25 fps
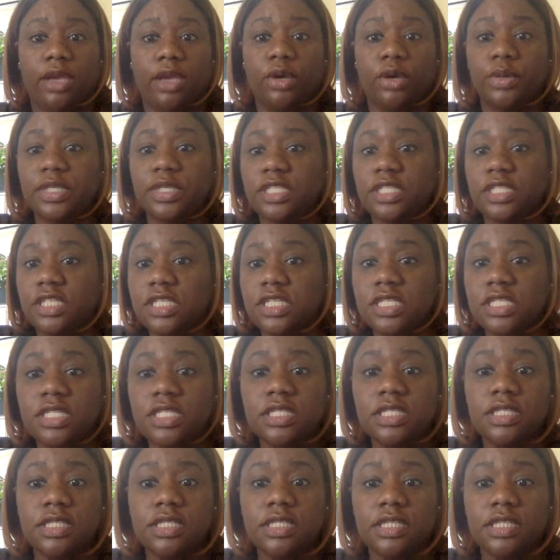
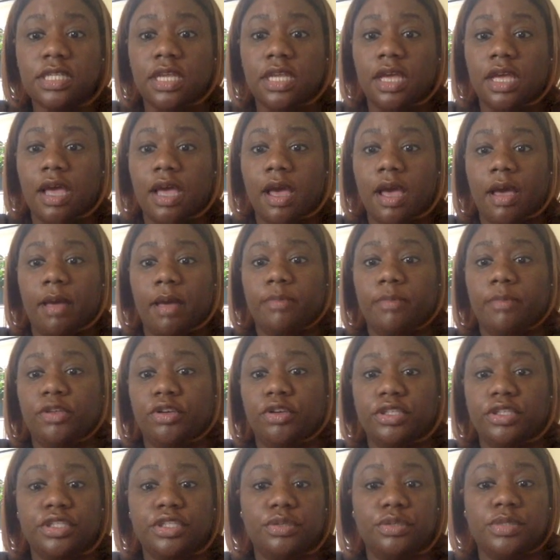questions. You
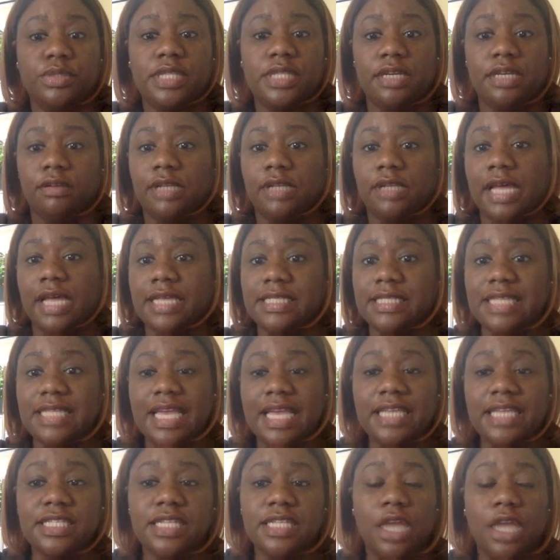can do single line
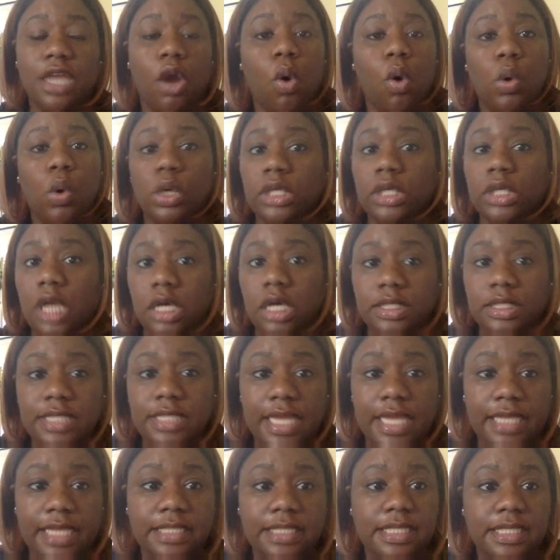text or long
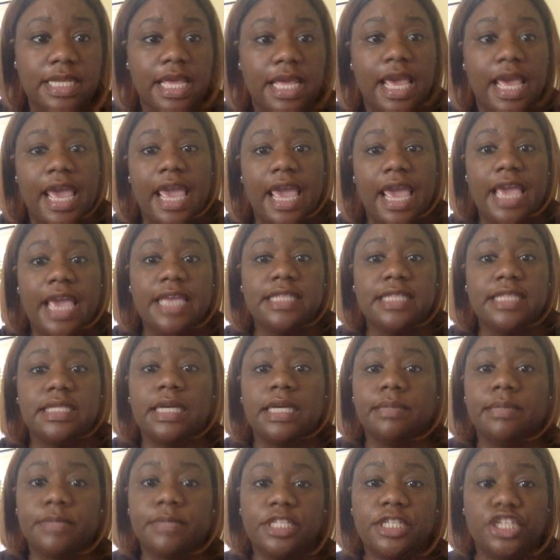text. It's
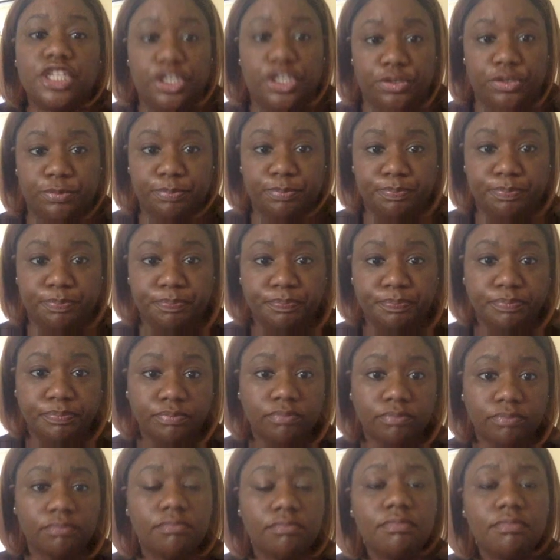up to you.
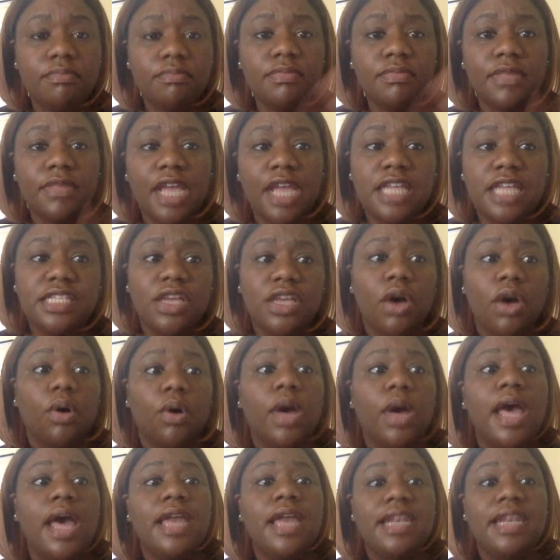So
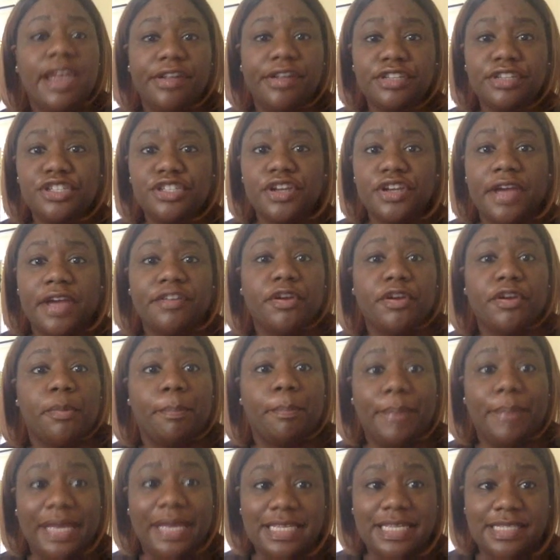now that you got your
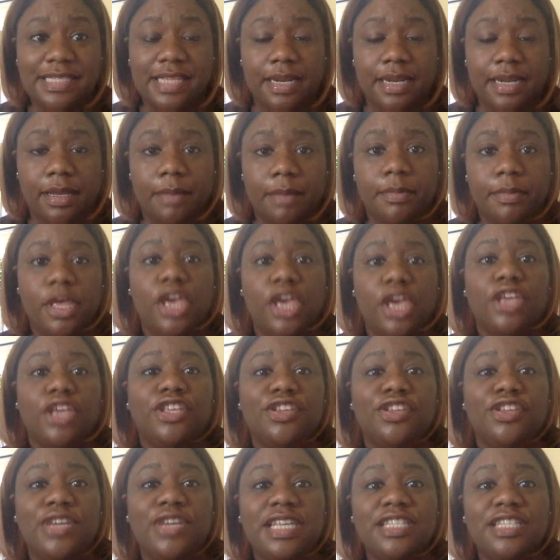base set up,
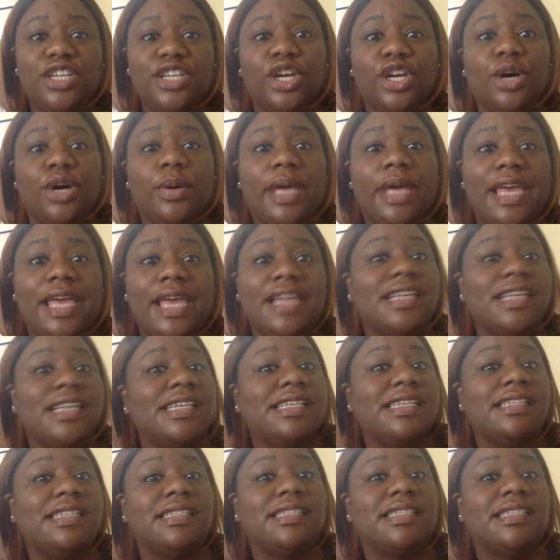you need to go ahead and